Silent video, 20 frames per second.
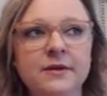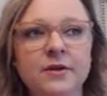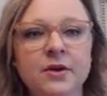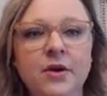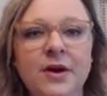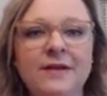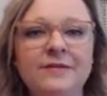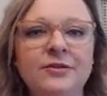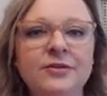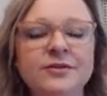
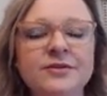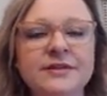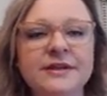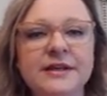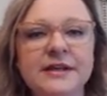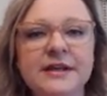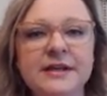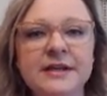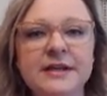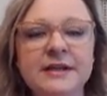have you
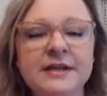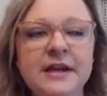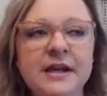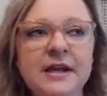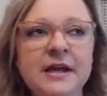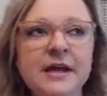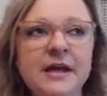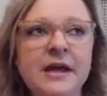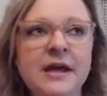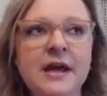seen
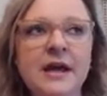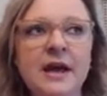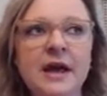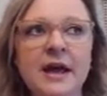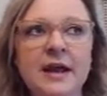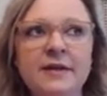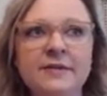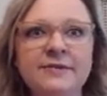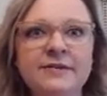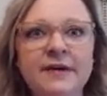
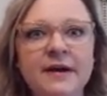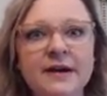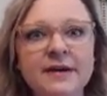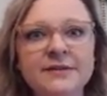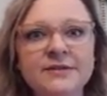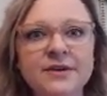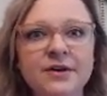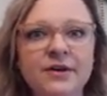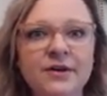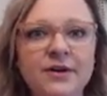an
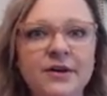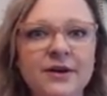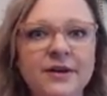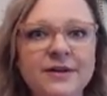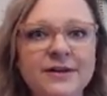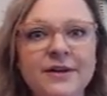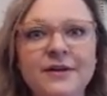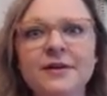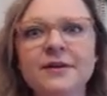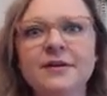effect
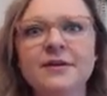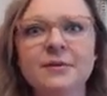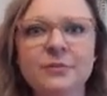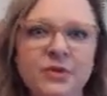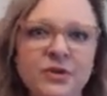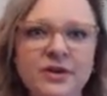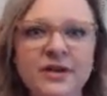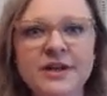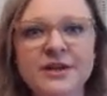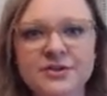on their
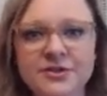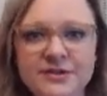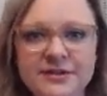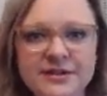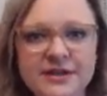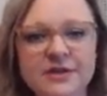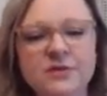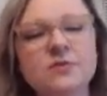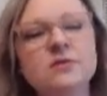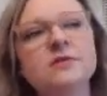communication
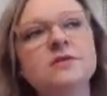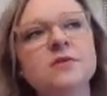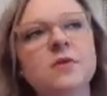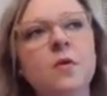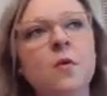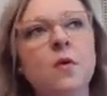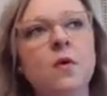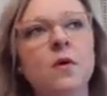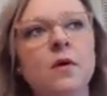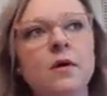skills
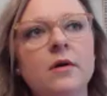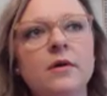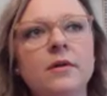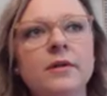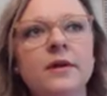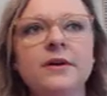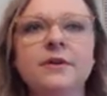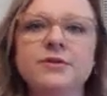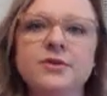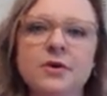or
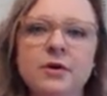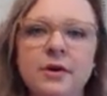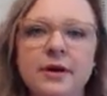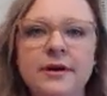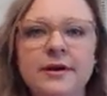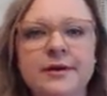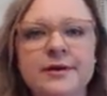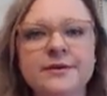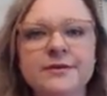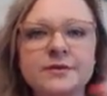their
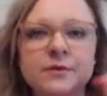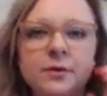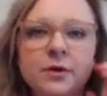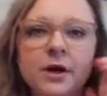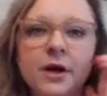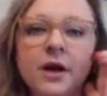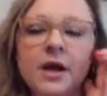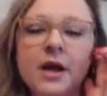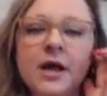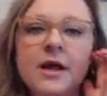tardiness
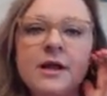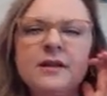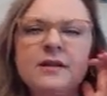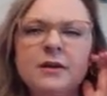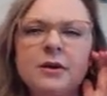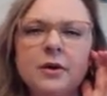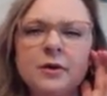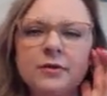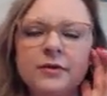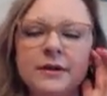or,
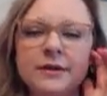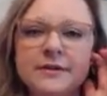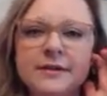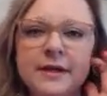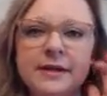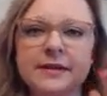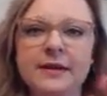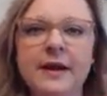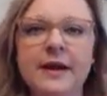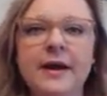things
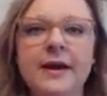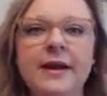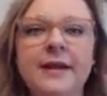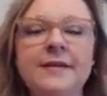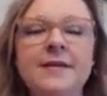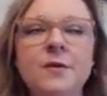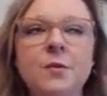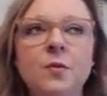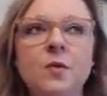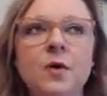like that.
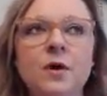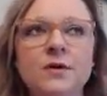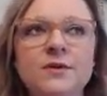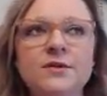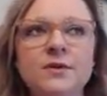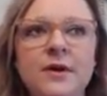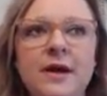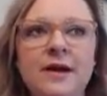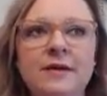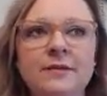And then we'll
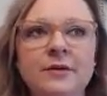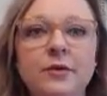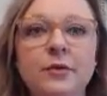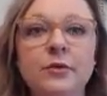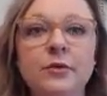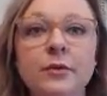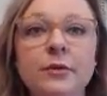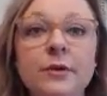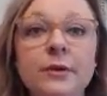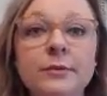also have a
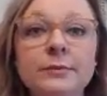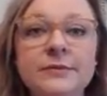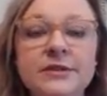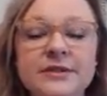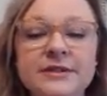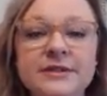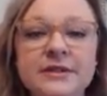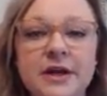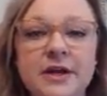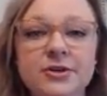group
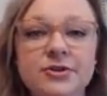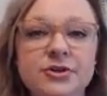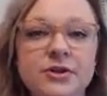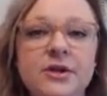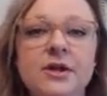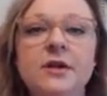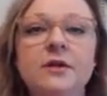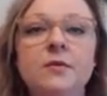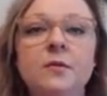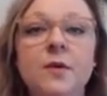
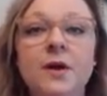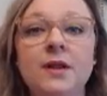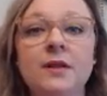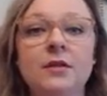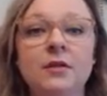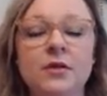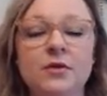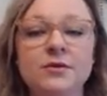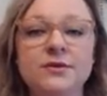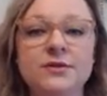discussion
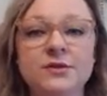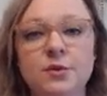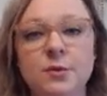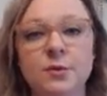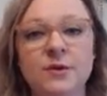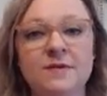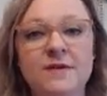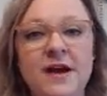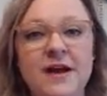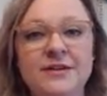with those
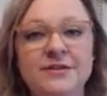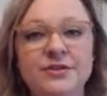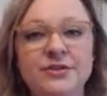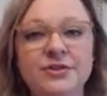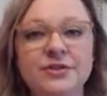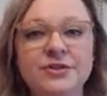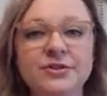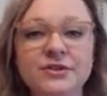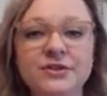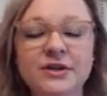
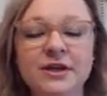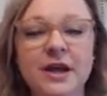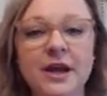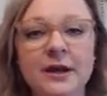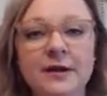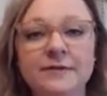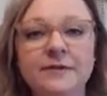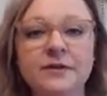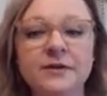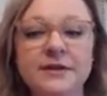supervisors to
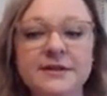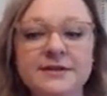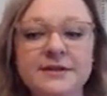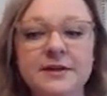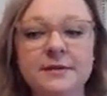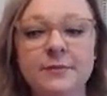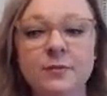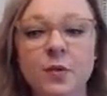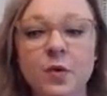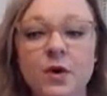kind of
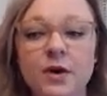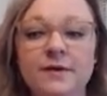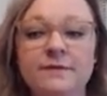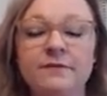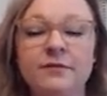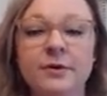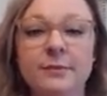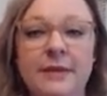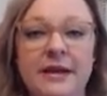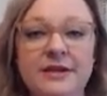elicit more
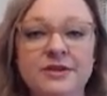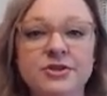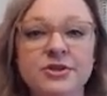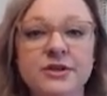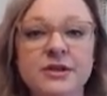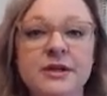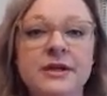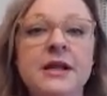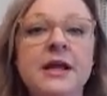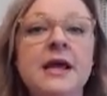
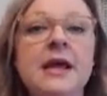information,